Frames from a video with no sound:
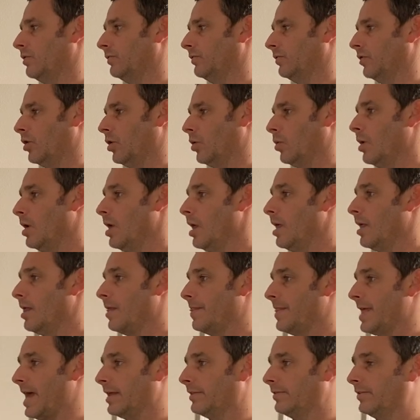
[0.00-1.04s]
So
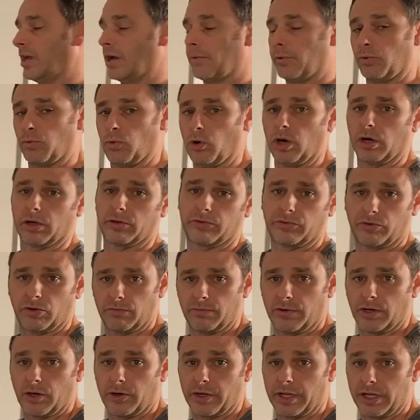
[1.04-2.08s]
that's how it works. So
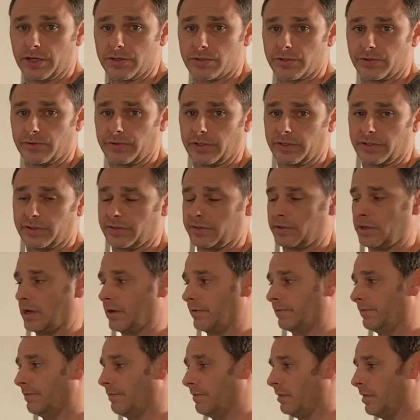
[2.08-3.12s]
very interesting
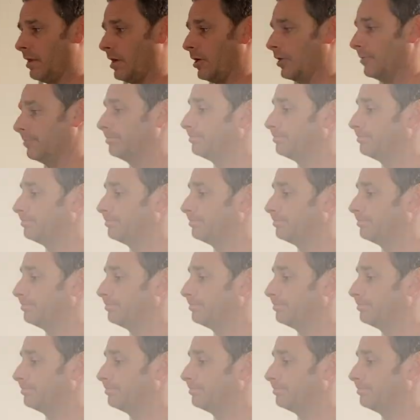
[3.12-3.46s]
stuff there.